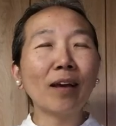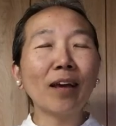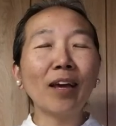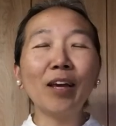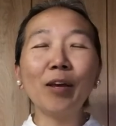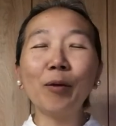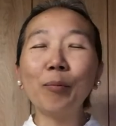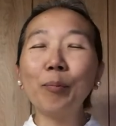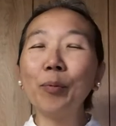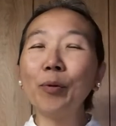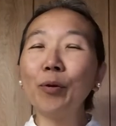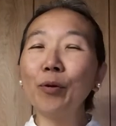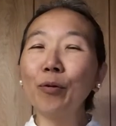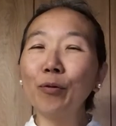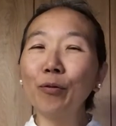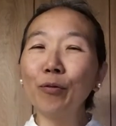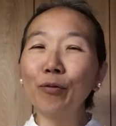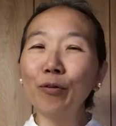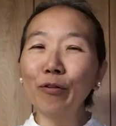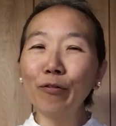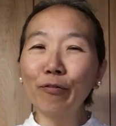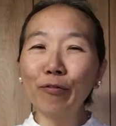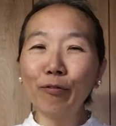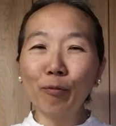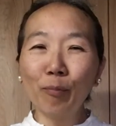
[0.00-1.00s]
a
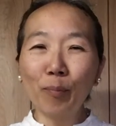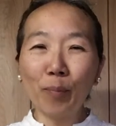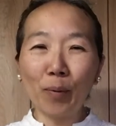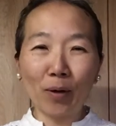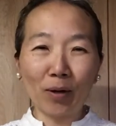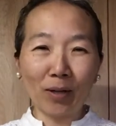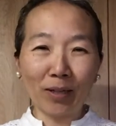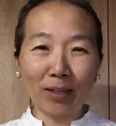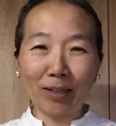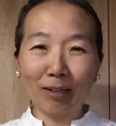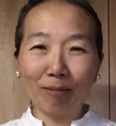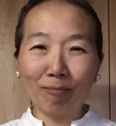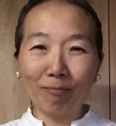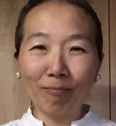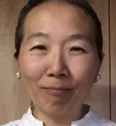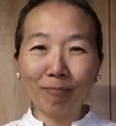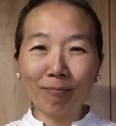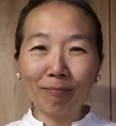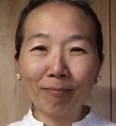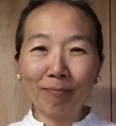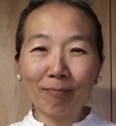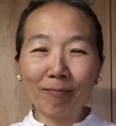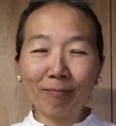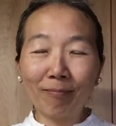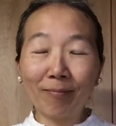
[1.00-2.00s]
beautiful body.
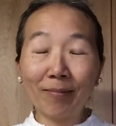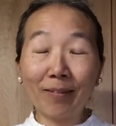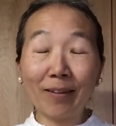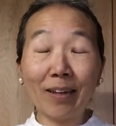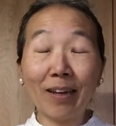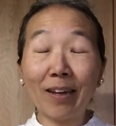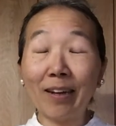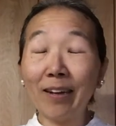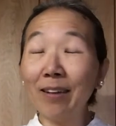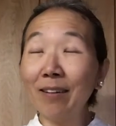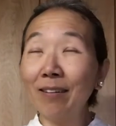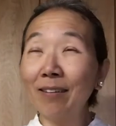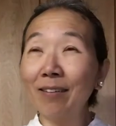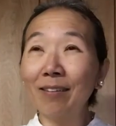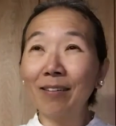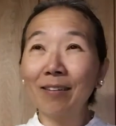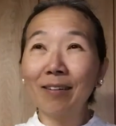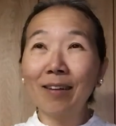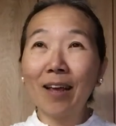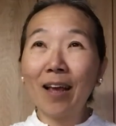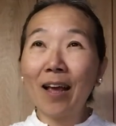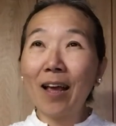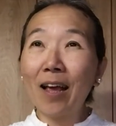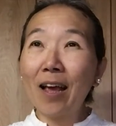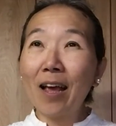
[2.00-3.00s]
That is
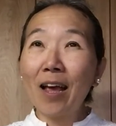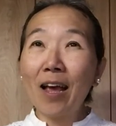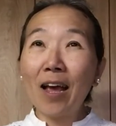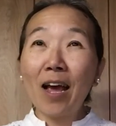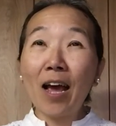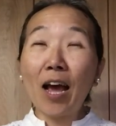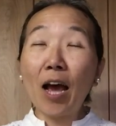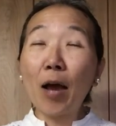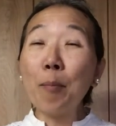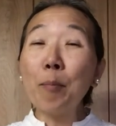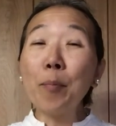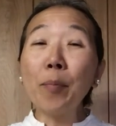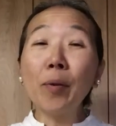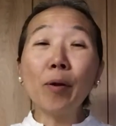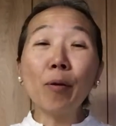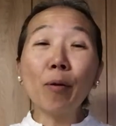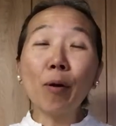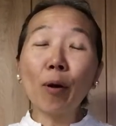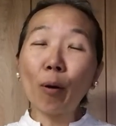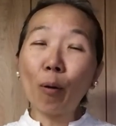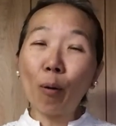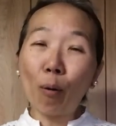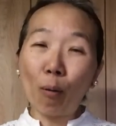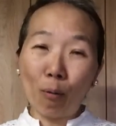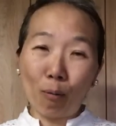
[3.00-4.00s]
a
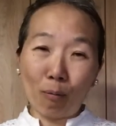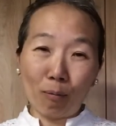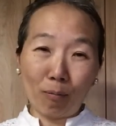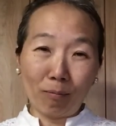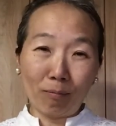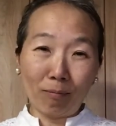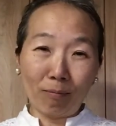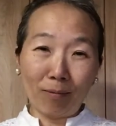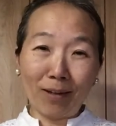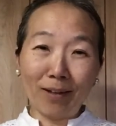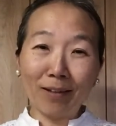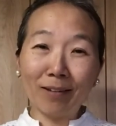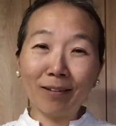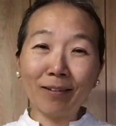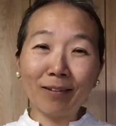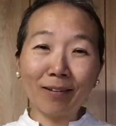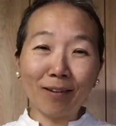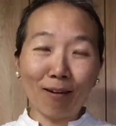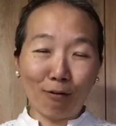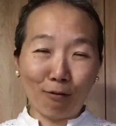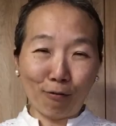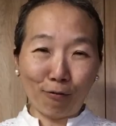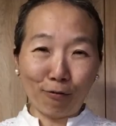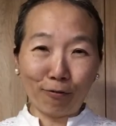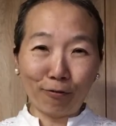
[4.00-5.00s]
miracle
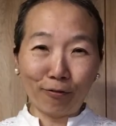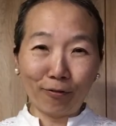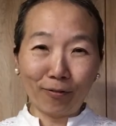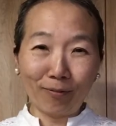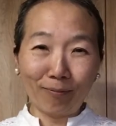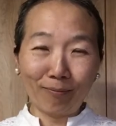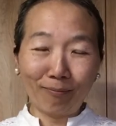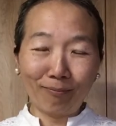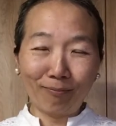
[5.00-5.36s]
itself.